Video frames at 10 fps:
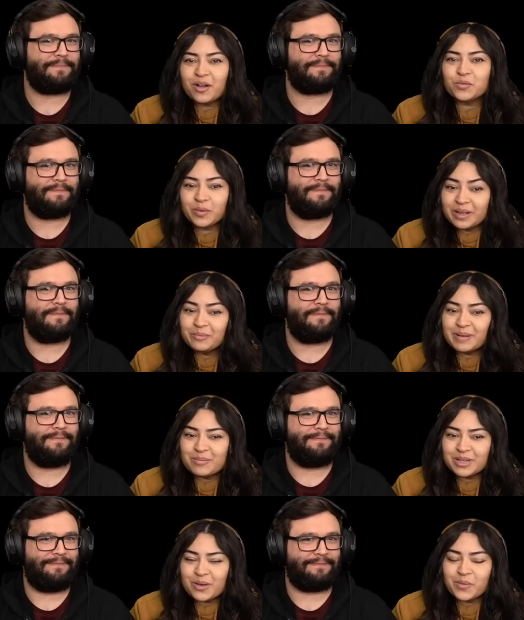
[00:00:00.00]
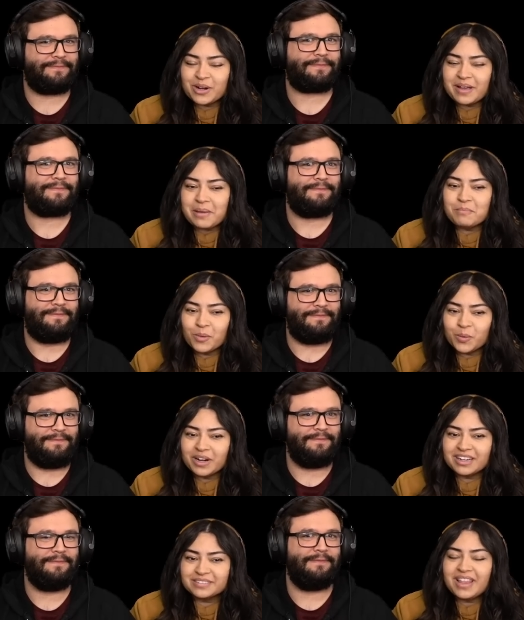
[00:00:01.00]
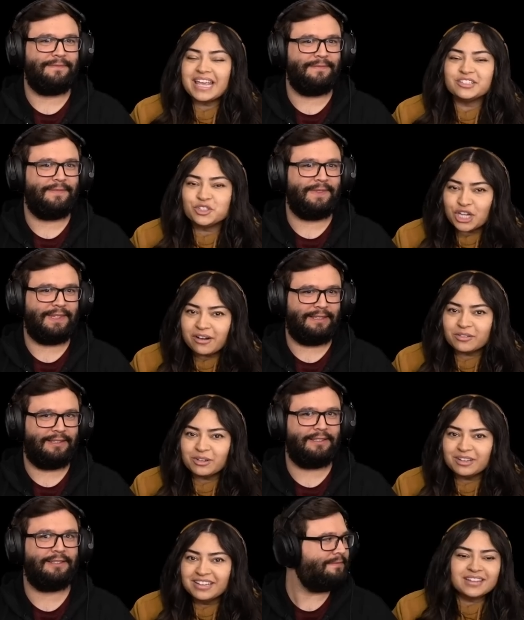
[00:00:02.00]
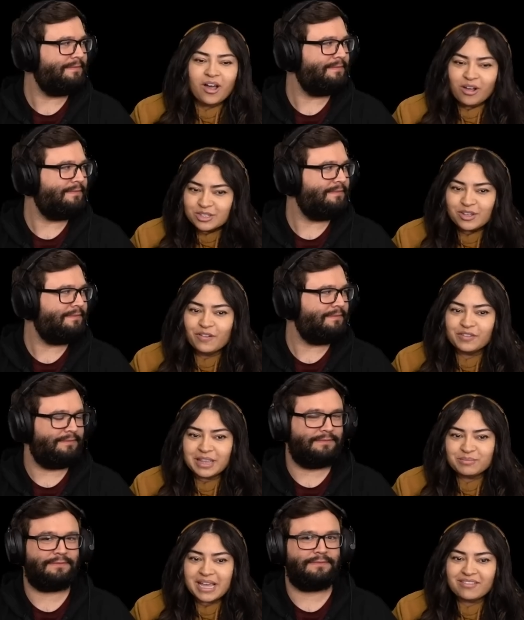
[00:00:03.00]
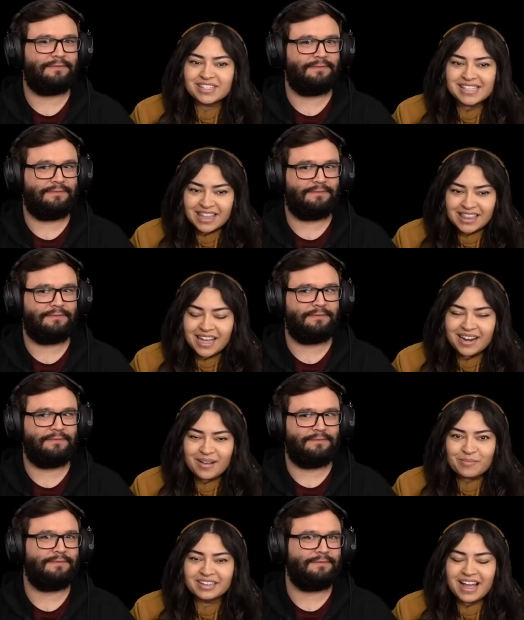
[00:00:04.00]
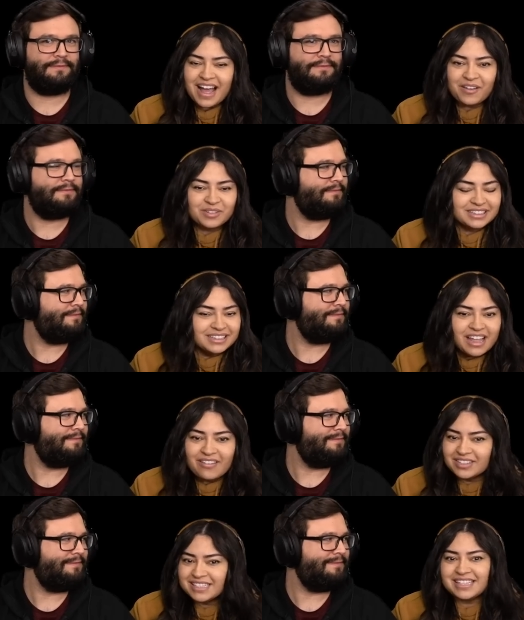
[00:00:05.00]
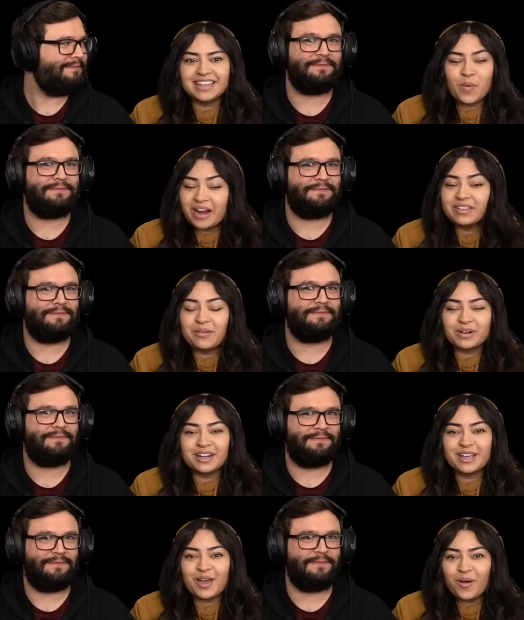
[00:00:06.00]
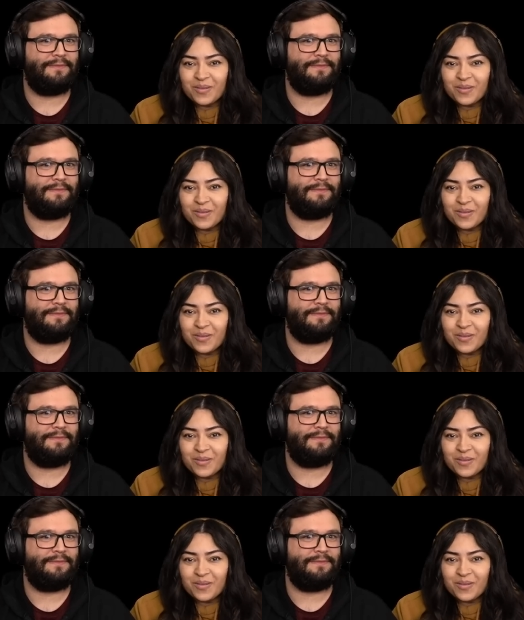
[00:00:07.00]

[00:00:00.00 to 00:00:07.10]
Speaker 1: a real bummer that we don't get more in general. Also, for them to have set that up, I would love to see where they were going to go